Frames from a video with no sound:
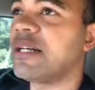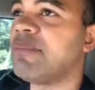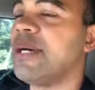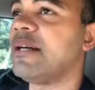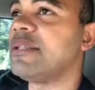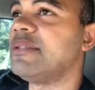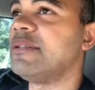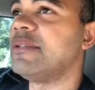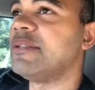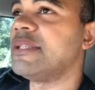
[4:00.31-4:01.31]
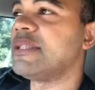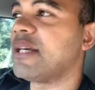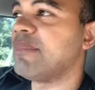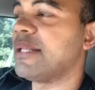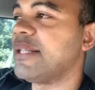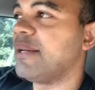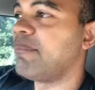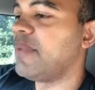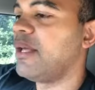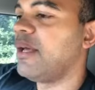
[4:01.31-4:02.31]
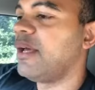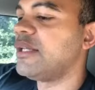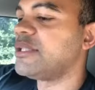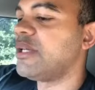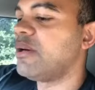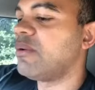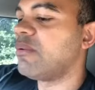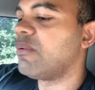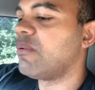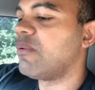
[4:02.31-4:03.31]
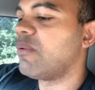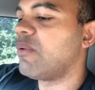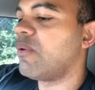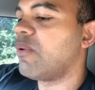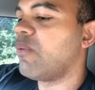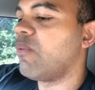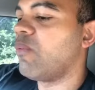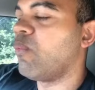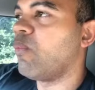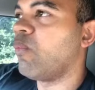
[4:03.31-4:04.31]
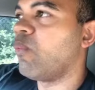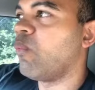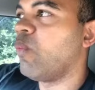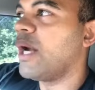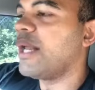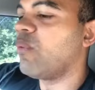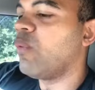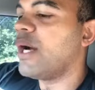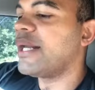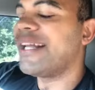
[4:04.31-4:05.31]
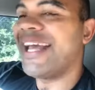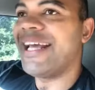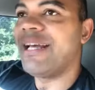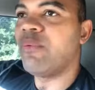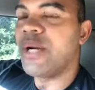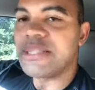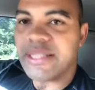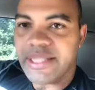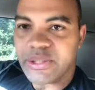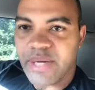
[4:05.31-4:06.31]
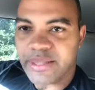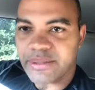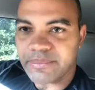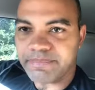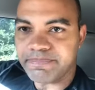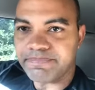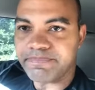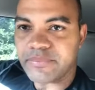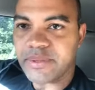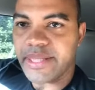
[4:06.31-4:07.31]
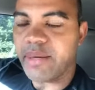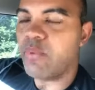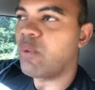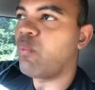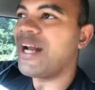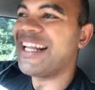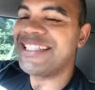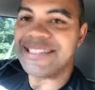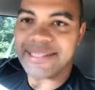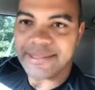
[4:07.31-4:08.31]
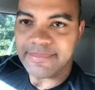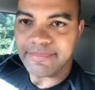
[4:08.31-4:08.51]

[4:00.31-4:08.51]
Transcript: about that. So what is a lead attractor? Okay, what is it?